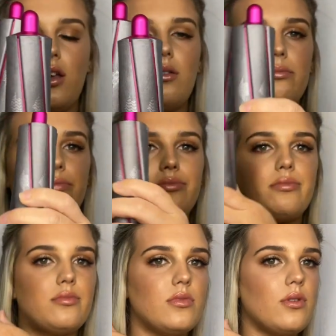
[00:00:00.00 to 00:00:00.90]
of
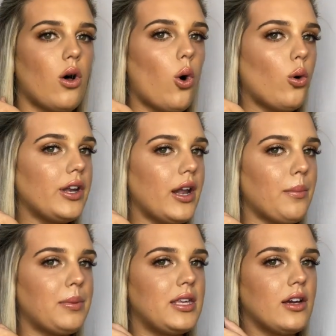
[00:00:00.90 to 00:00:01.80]
hold it
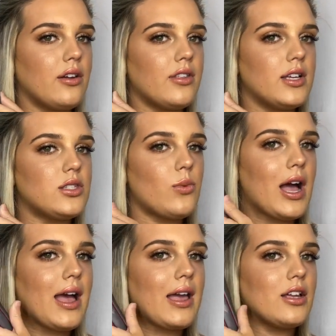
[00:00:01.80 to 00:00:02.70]
up here this
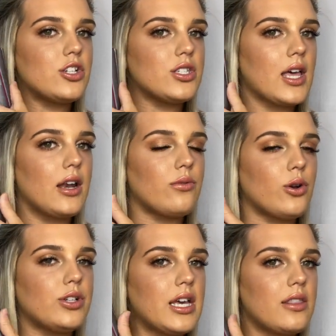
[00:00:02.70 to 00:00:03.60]
way and just kind of
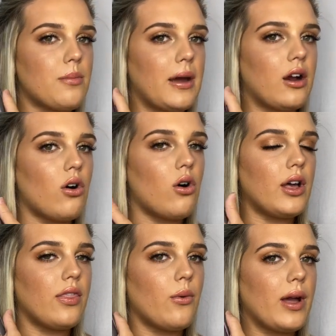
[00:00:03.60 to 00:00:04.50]
rotate the barrel
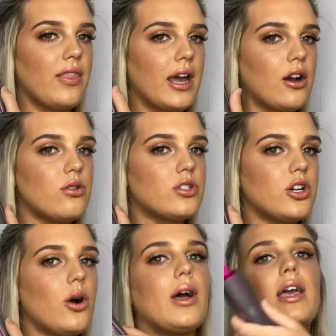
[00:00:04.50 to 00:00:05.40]
and the way the arrows are
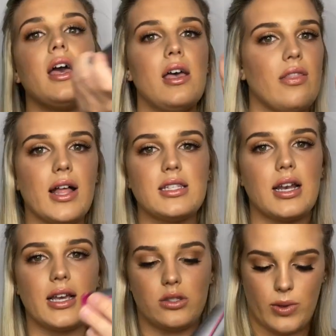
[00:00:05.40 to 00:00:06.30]
going, that's a
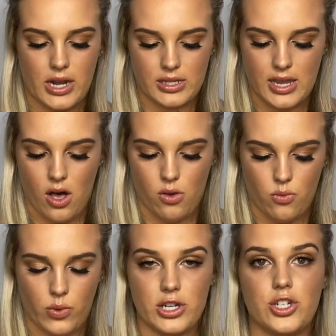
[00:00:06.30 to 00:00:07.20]
nice way to tell
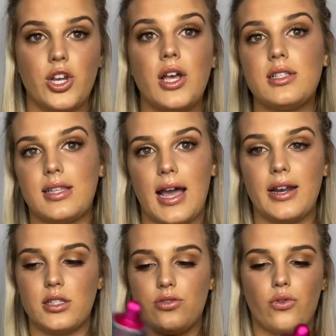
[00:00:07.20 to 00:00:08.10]
which side
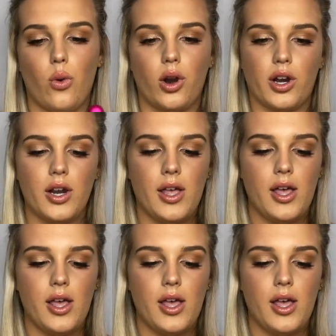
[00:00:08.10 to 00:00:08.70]
it's for.